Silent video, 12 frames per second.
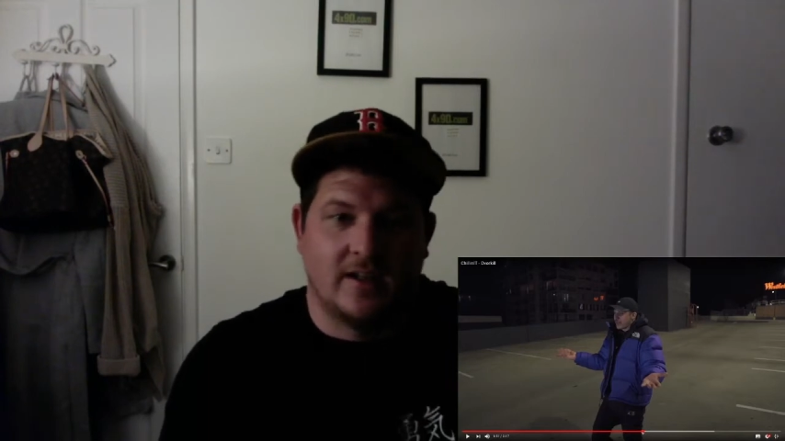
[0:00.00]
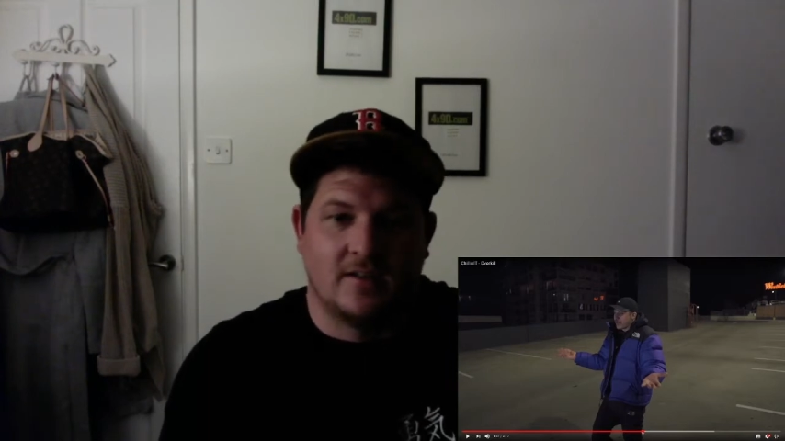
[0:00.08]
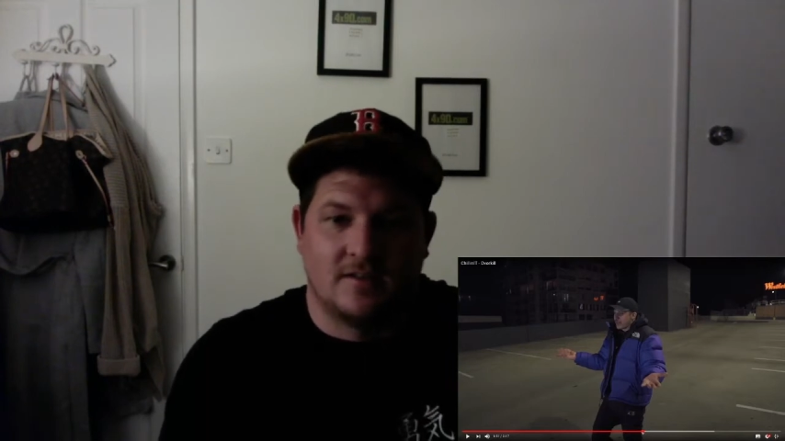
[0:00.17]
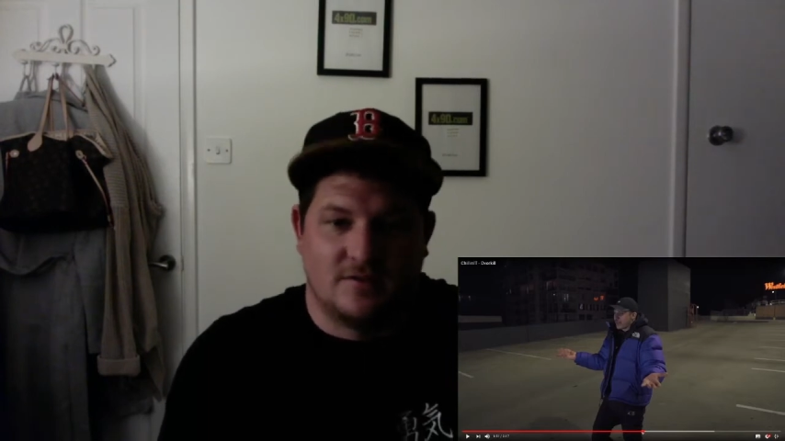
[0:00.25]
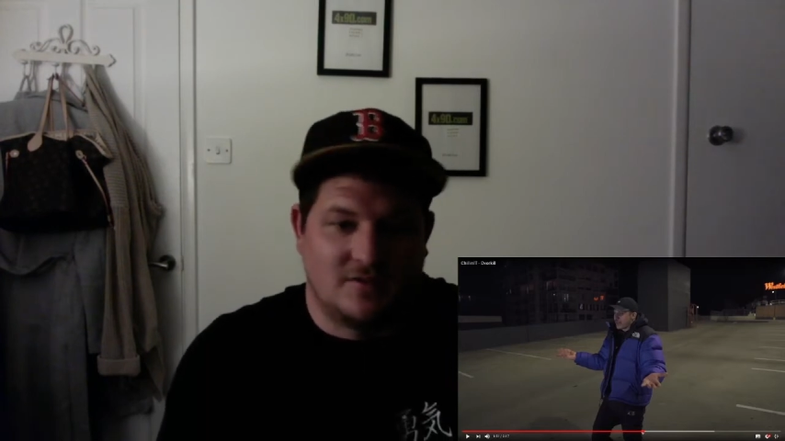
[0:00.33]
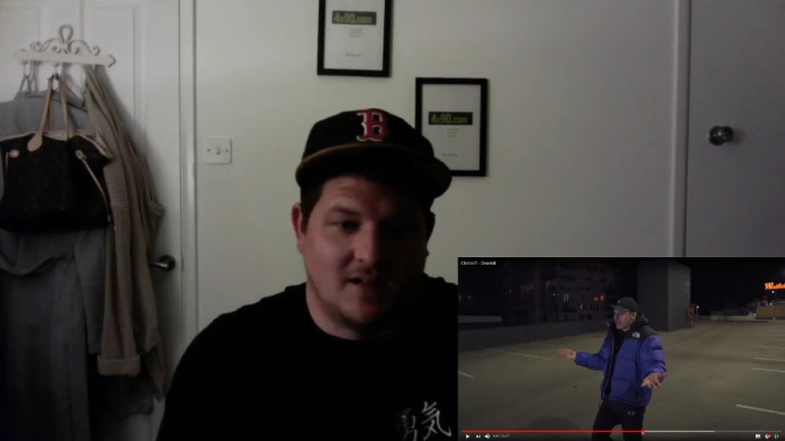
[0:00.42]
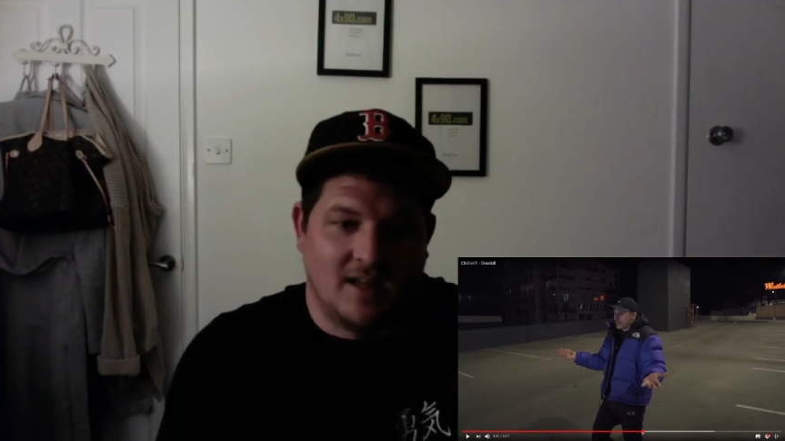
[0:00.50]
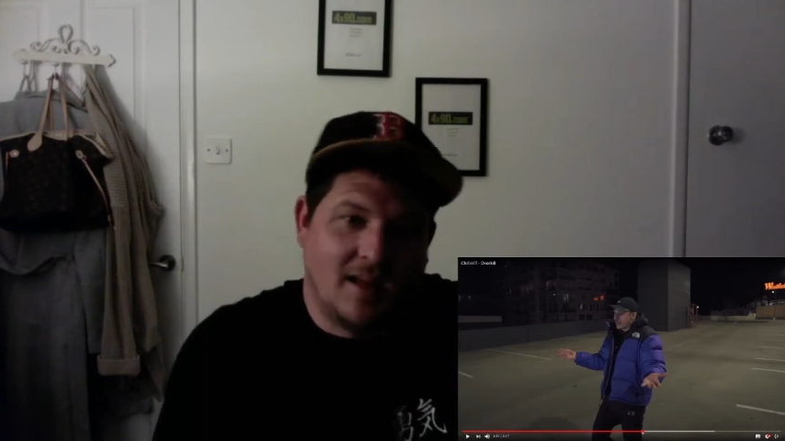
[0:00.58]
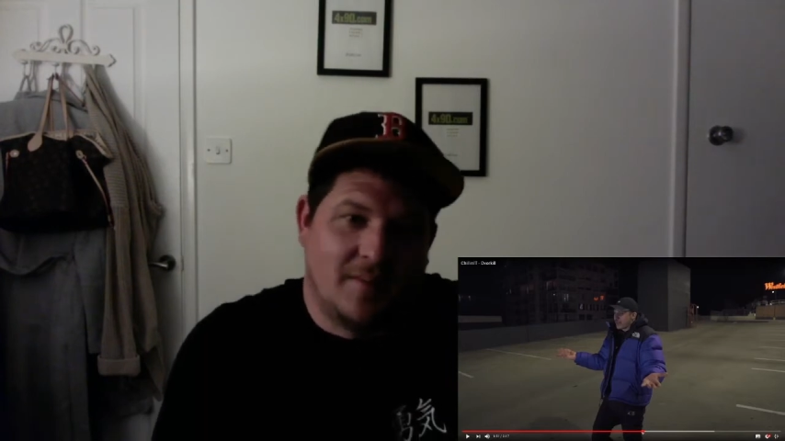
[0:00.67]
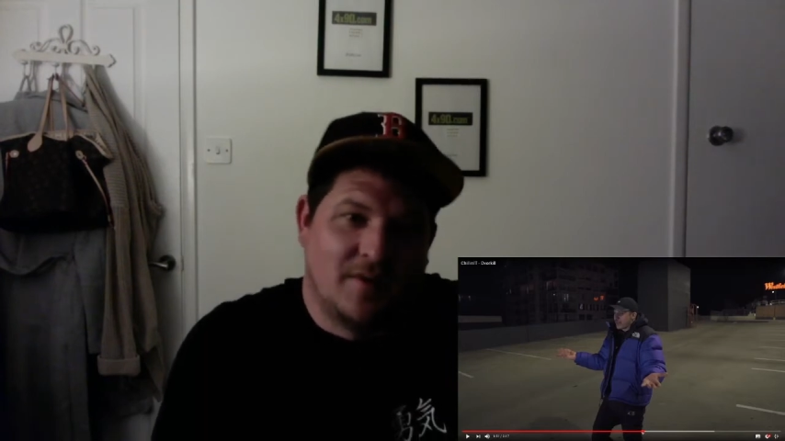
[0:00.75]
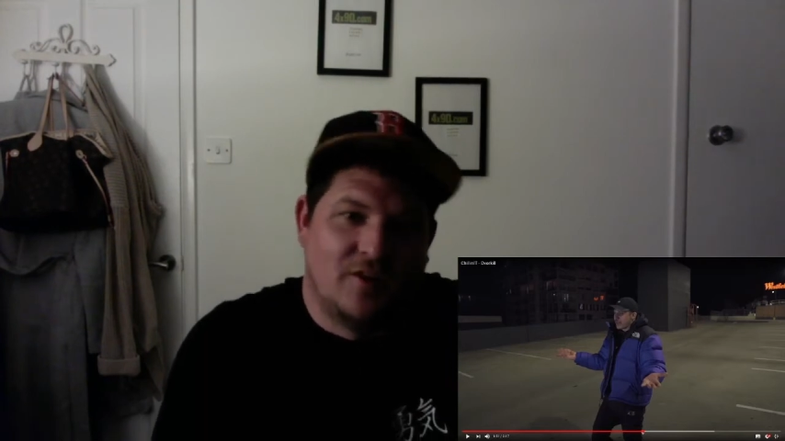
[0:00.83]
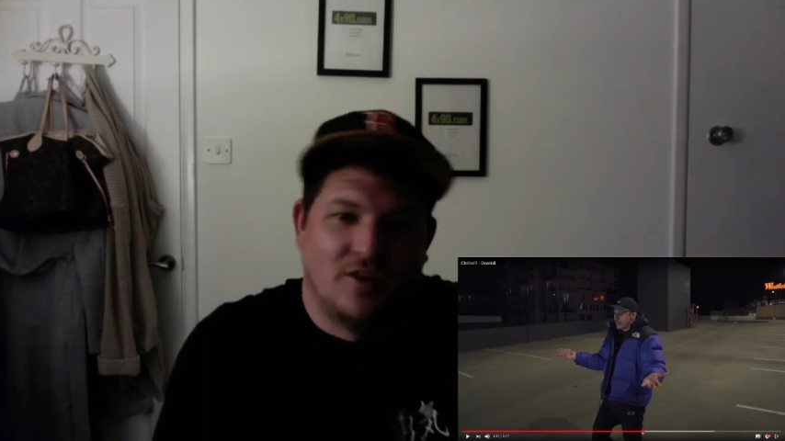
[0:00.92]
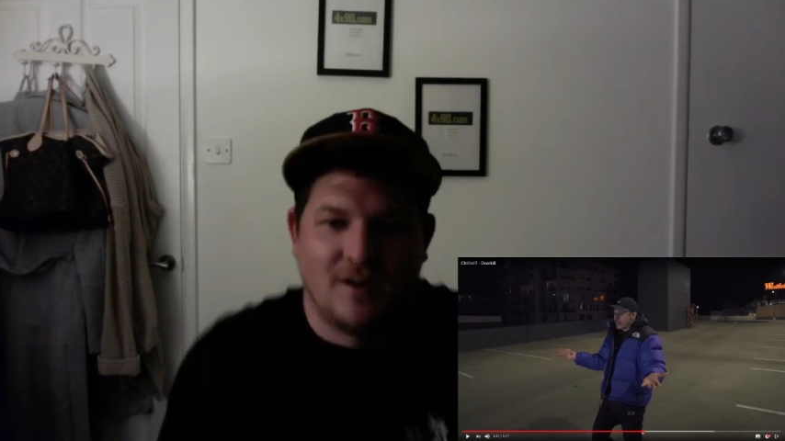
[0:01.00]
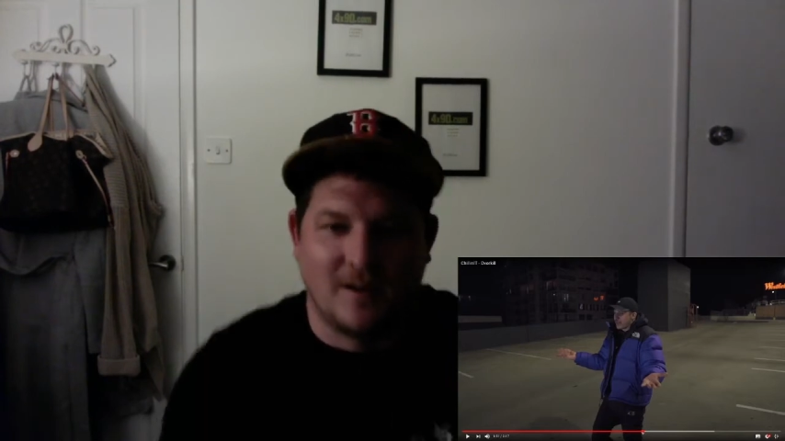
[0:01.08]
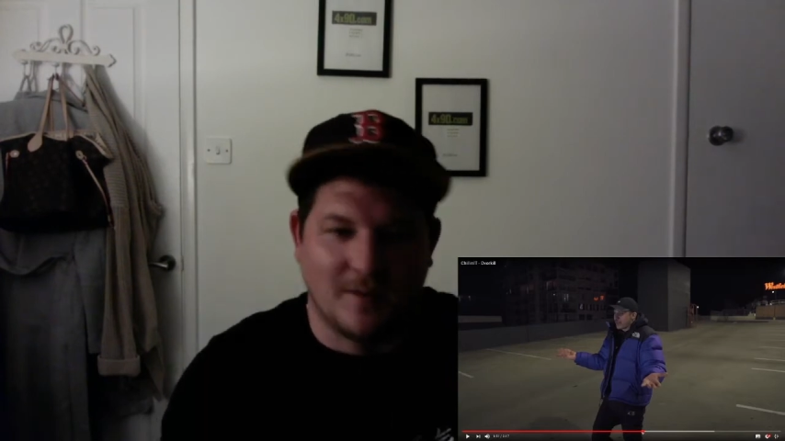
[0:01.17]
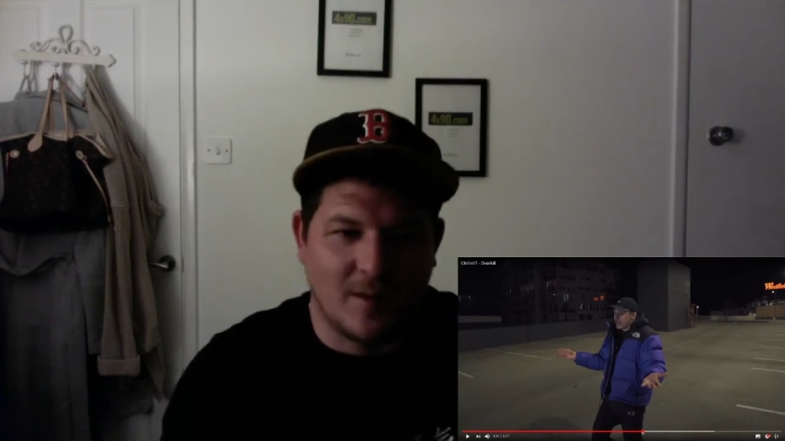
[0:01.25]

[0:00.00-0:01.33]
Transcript: and just let, let me know how,